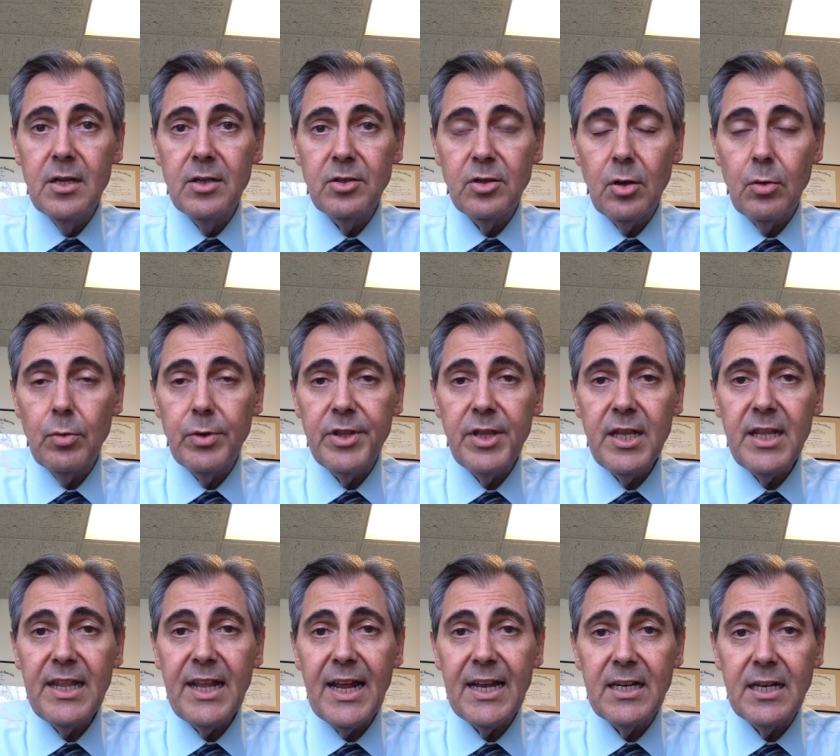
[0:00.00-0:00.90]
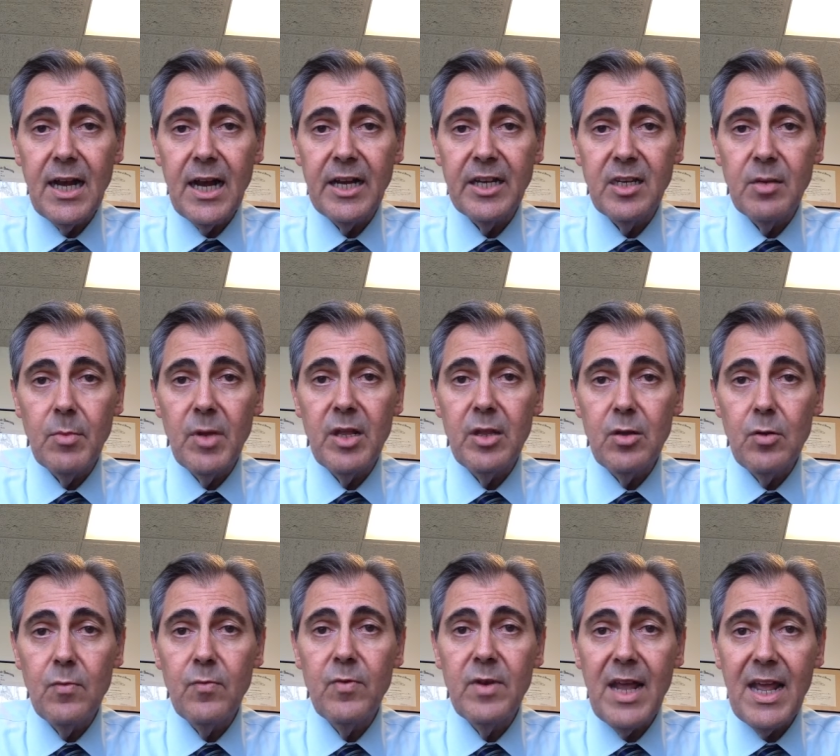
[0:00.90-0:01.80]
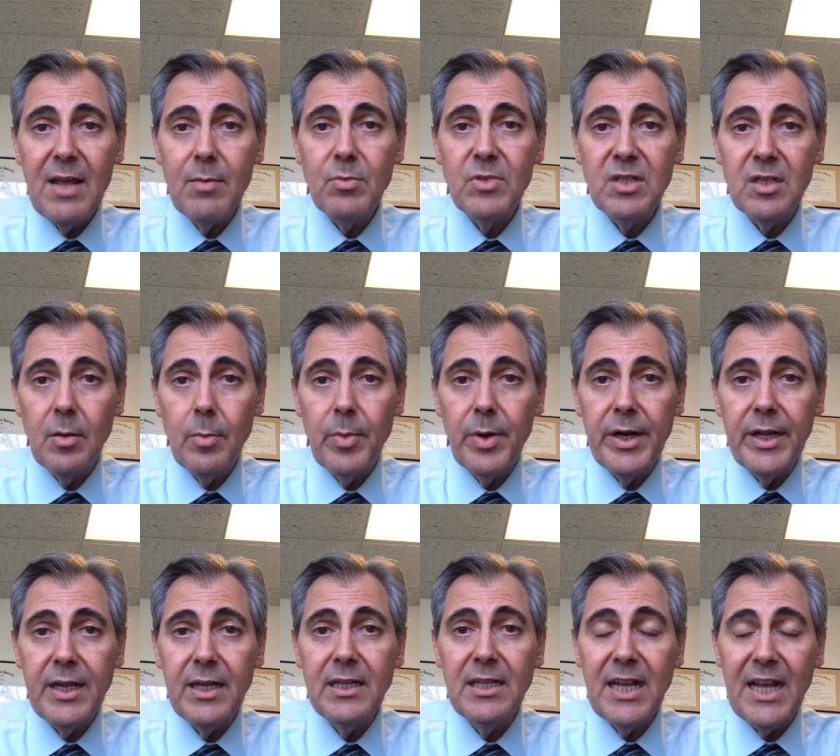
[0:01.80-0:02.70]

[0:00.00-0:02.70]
So within that document, you've named somebody